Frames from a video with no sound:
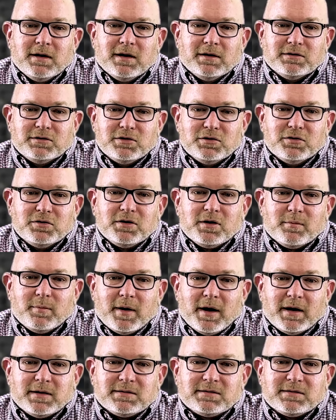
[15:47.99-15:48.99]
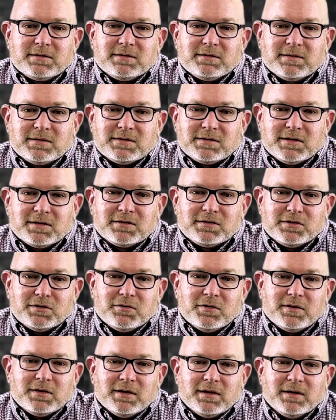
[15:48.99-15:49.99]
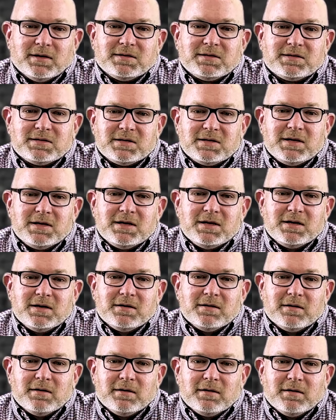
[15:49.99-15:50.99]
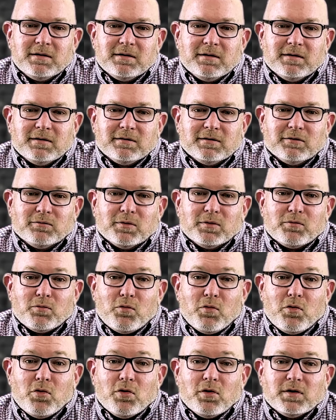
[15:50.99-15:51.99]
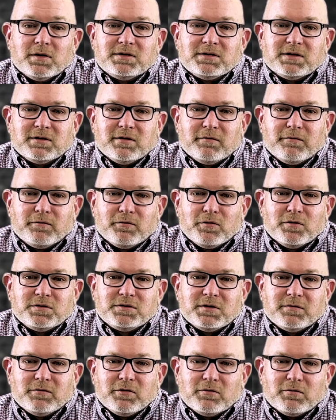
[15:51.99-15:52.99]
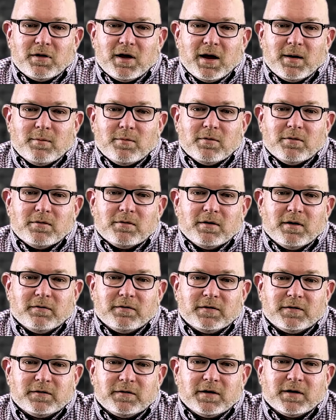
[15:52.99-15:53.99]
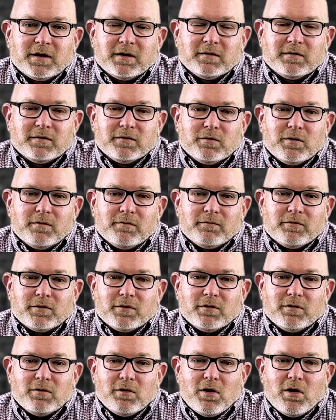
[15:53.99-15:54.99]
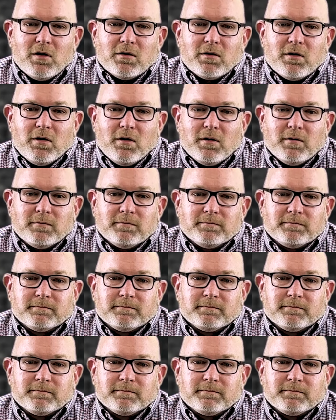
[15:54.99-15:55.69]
and do your best to stick to it and to see the rewards and the fruits of your labor of sticking to it for the long haul.